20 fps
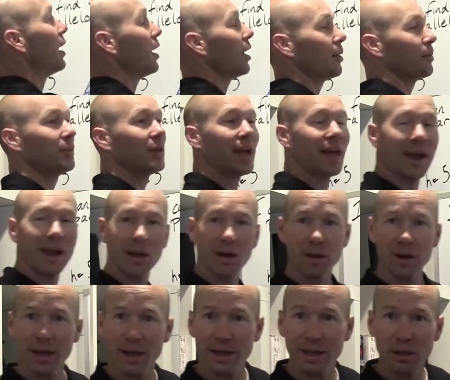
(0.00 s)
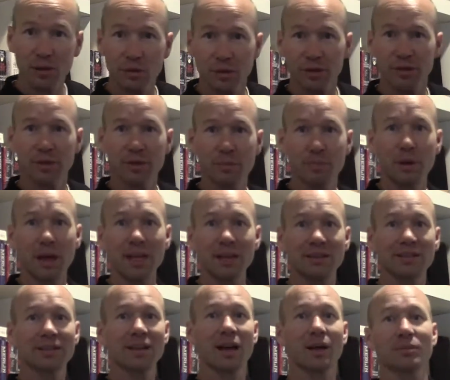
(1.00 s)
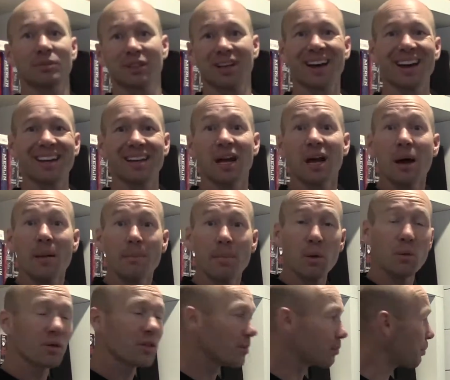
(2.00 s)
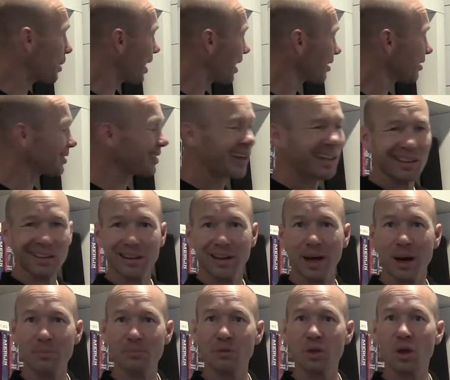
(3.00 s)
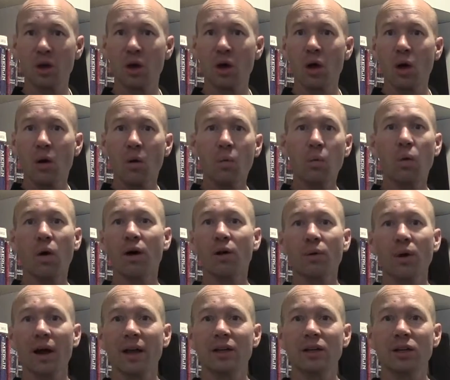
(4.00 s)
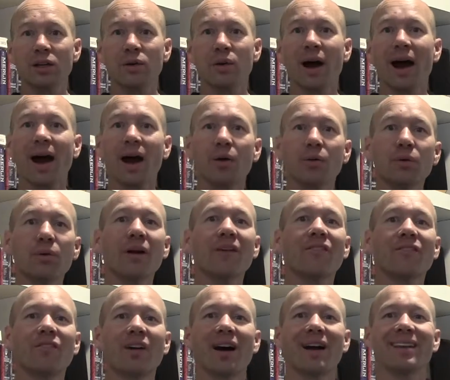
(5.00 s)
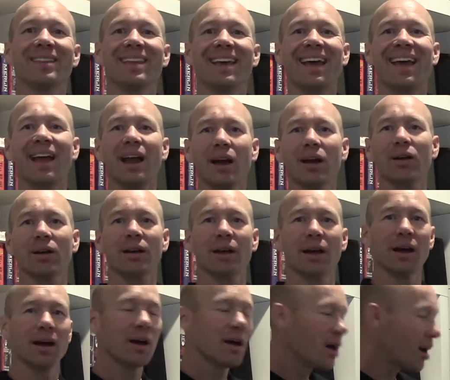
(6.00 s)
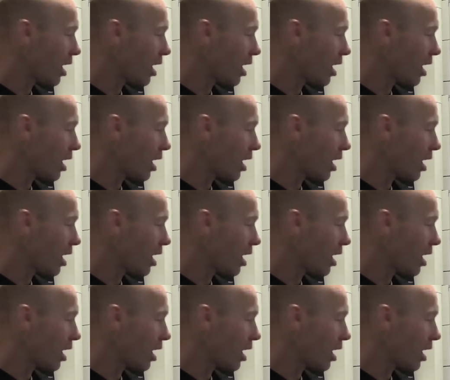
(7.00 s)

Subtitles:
the area equals the base times the height. But with a parallelogram, what do? How do I find the area